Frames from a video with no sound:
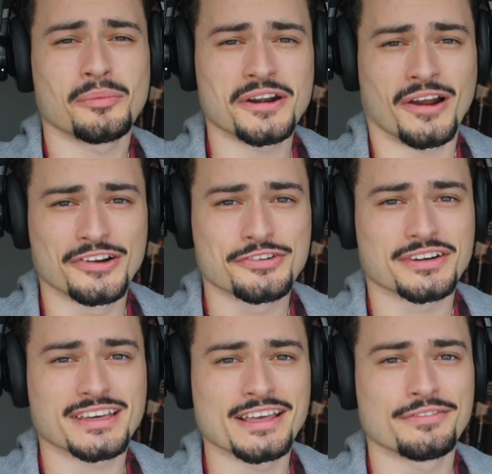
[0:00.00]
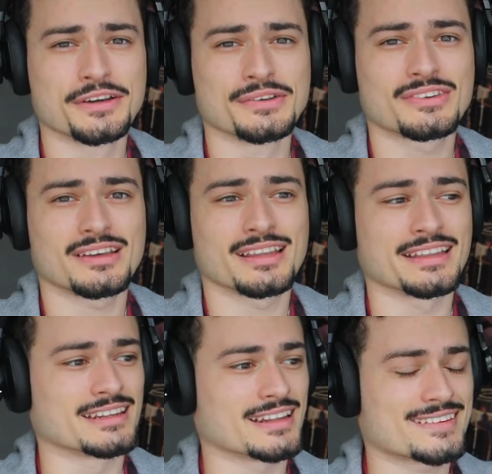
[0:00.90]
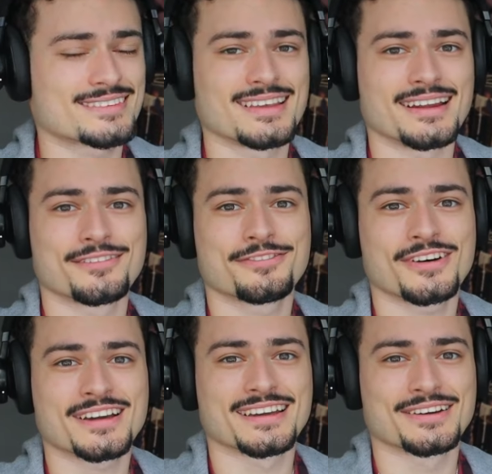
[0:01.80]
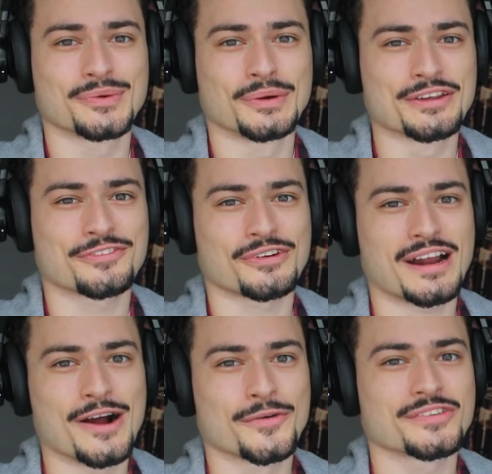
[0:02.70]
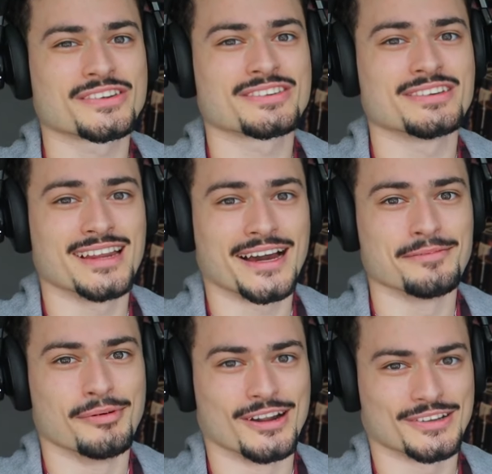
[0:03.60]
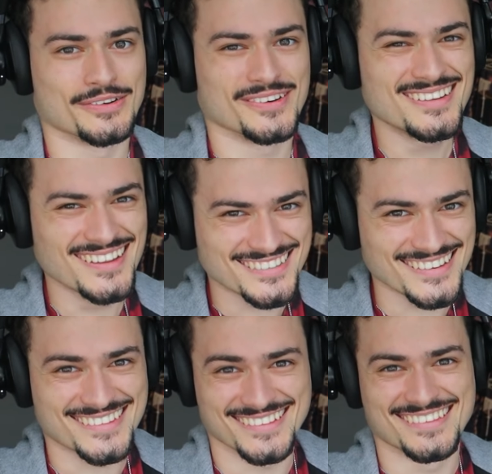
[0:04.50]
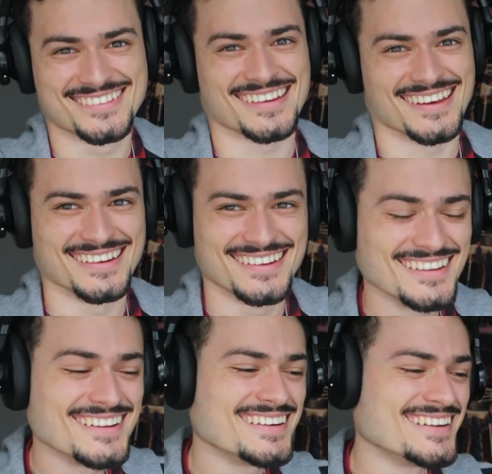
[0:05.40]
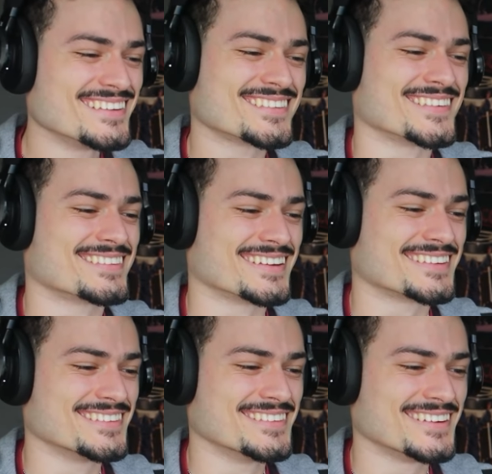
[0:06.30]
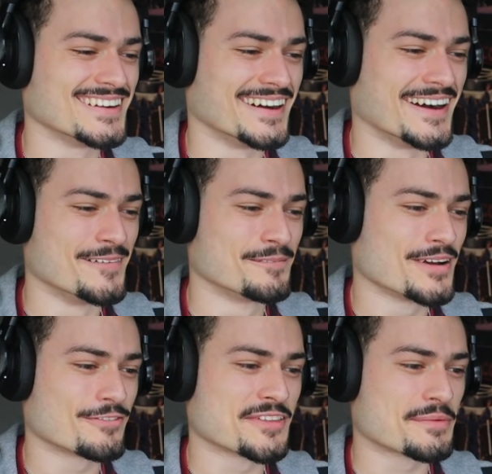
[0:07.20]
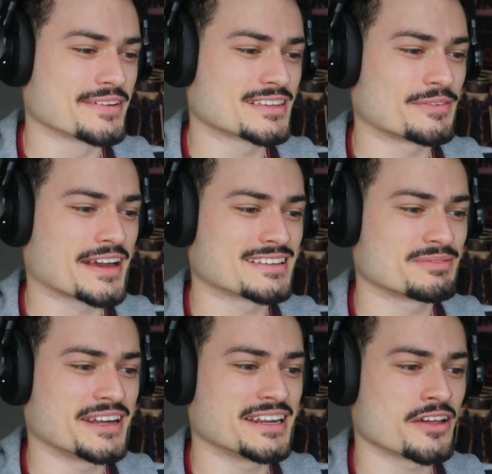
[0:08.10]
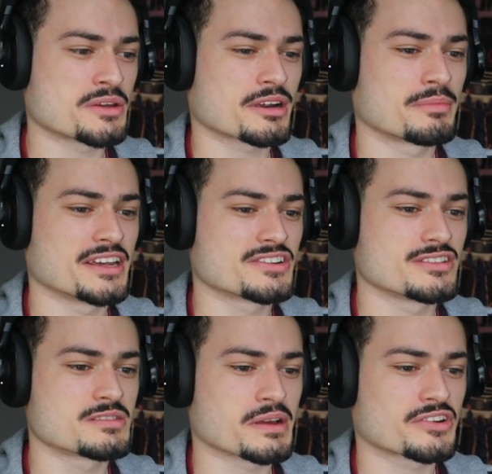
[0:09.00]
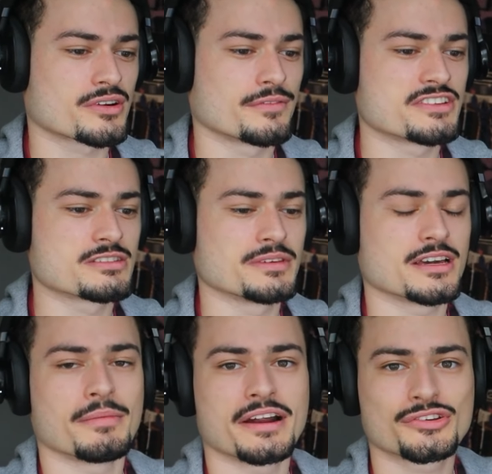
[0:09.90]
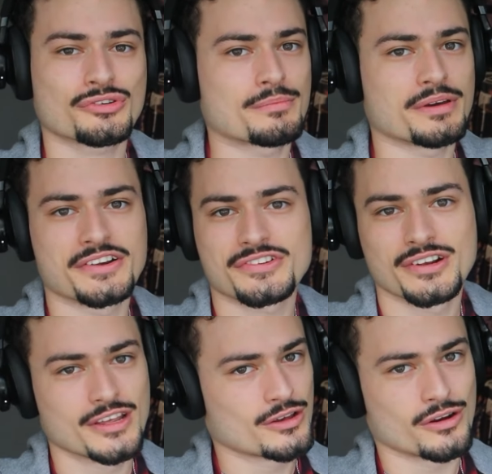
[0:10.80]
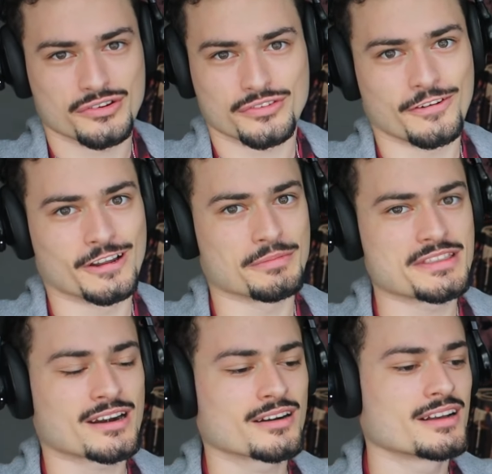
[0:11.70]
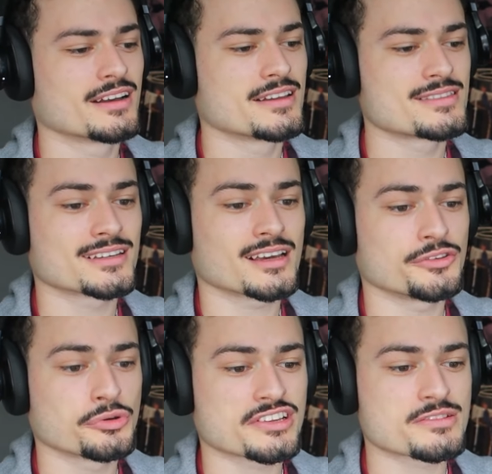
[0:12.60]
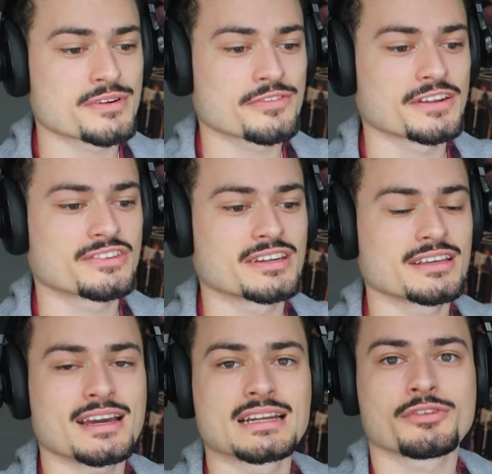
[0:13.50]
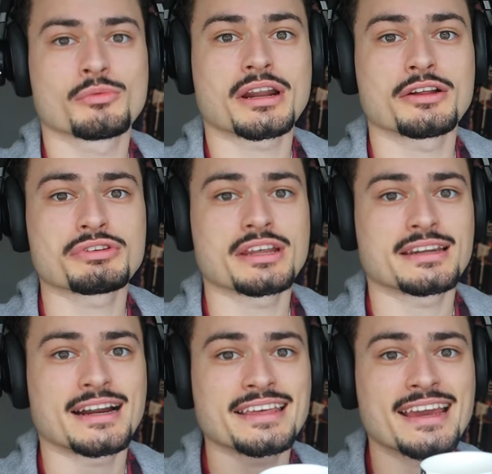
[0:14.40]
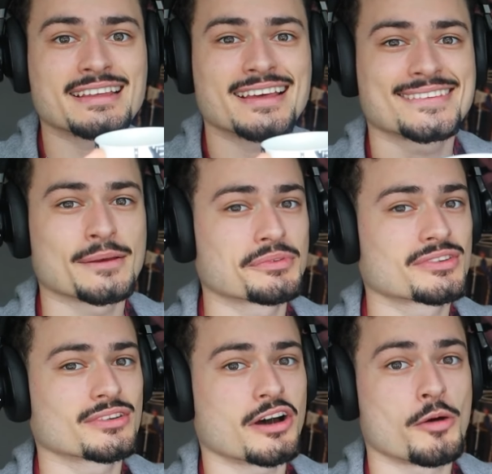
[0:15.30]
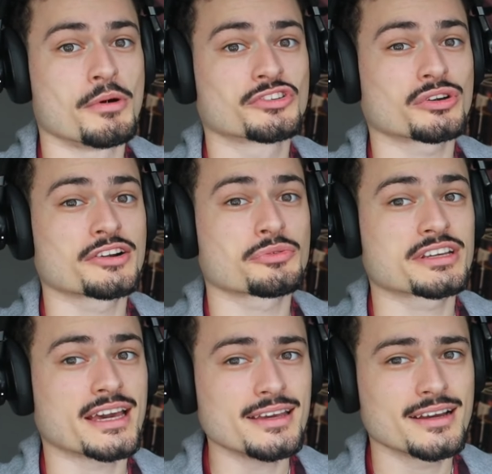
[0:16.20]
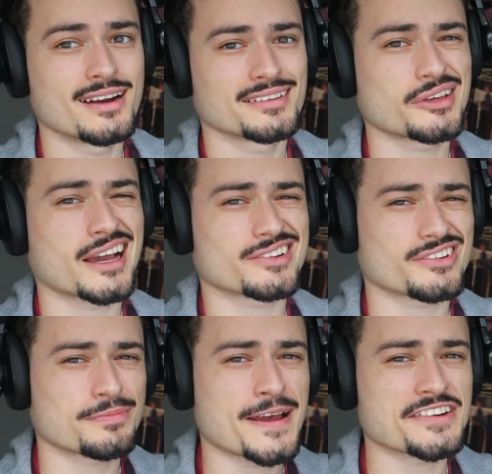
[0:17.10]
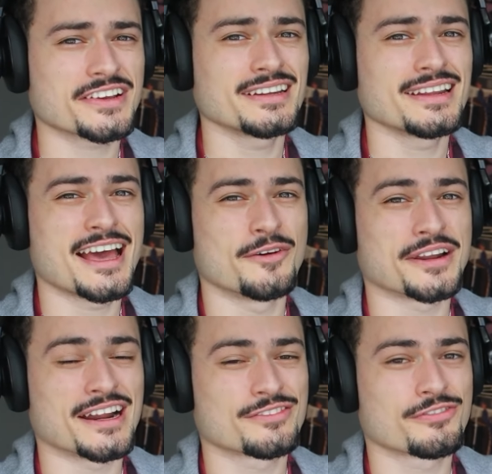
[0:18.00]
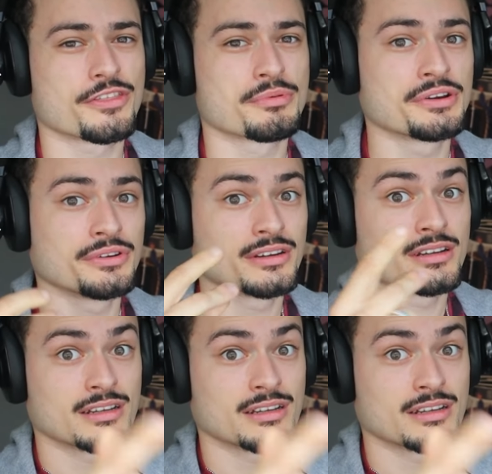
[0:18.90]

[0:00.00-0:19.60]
100k views in less than fucking 24 hours is diabolical. It's insane. So thank you. For the rest, if you guys have any other recommendations, make sure to visit me on my Instagram page or just follow me there. Thank you guys so much for listening, and for 198k subs, almost 200k, you guys are smashing it, and without further ado,